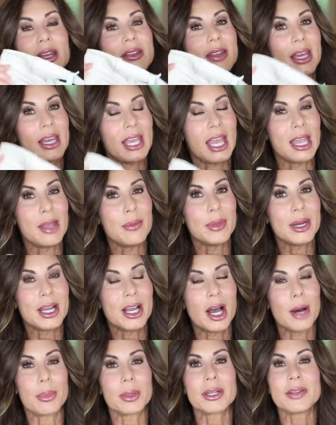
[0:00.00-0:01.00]
They came in a
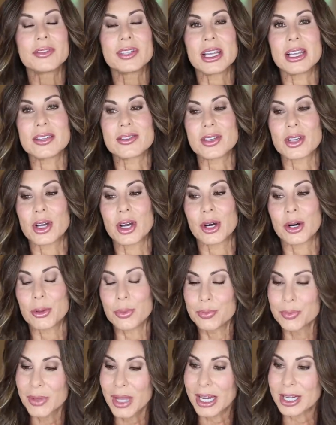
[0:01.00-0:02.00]
couple of days
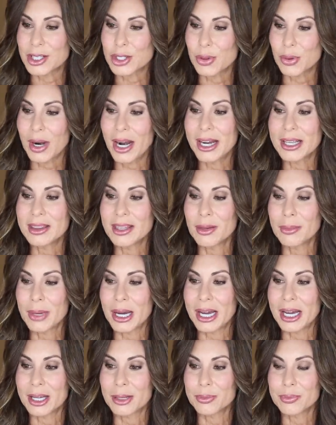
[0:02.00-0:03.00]
ago. I tried them
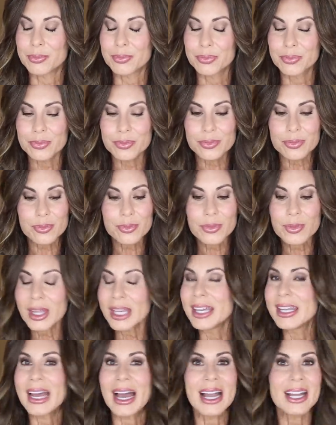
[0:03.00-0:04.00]
on,
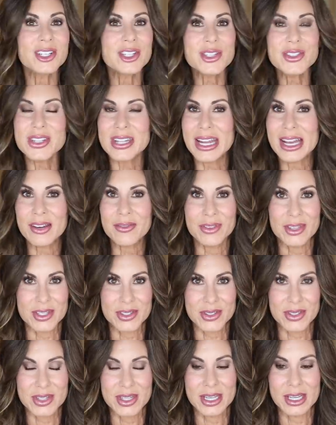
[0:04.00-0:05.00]
and I just have
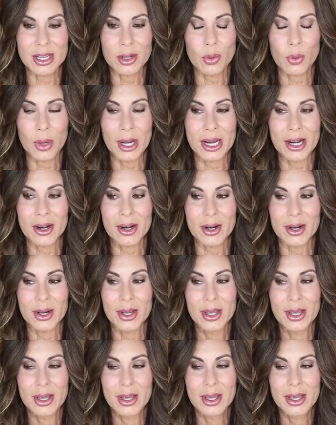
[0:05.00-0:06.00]
this thing where